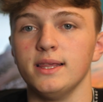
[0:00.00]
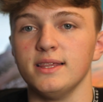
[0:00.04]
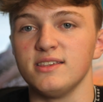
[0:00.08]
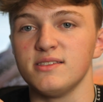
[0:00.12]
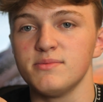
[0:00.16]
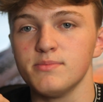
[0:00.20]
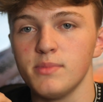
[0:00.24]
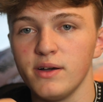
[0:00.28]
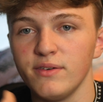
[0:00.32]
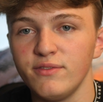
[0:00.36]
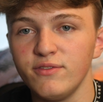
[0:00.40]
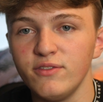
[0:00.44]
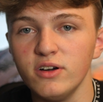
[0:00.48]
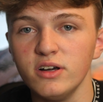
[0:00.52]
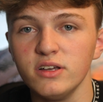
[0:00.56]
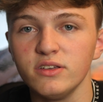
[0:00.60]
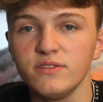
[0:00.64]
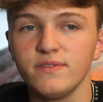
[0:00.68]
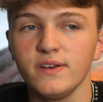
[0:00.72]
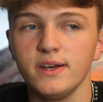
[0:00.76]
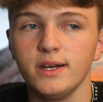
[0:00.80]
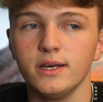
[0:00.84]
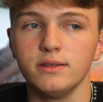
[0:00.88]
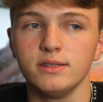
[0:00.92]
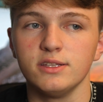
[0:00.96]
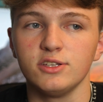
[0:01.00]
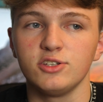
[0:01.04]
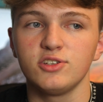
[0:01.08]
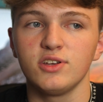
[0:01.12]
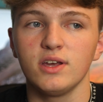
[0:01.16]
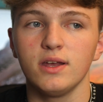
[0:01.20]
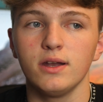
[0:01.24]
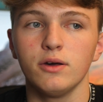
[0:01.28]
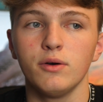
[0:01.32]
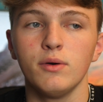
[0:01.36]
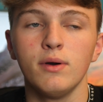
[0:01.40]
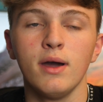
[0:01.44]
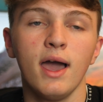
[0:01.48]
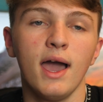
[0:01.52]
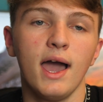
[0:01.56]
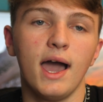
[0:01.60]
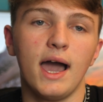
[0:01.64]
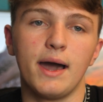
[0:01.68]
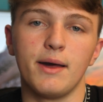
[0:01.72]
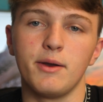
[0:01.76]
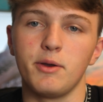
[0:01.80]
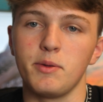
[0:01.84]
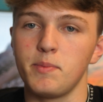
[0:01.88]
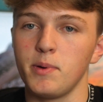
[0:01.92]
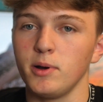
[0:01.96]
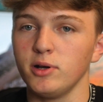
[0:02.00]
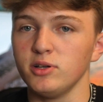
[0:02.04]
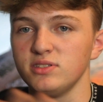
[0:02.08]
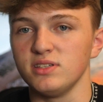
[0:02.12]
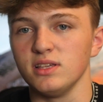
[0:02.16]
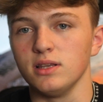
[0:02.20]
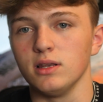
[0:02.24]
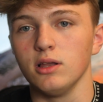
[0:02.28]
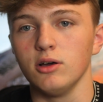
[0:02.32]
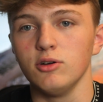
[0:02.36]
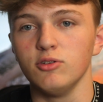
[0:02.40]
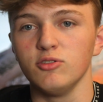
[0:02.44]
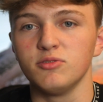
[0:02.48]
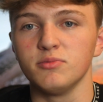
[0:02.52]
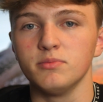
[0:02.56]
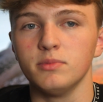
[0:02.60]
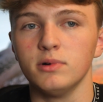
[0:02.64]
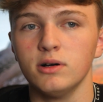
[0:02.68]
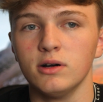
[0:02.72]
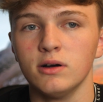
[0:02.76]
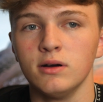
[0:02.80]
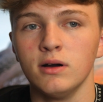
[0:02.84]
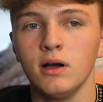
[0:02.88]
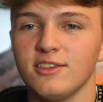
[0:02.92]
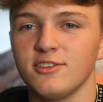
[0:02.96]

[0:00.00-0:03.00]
This is my first video on this channel and I'll be posting loads more.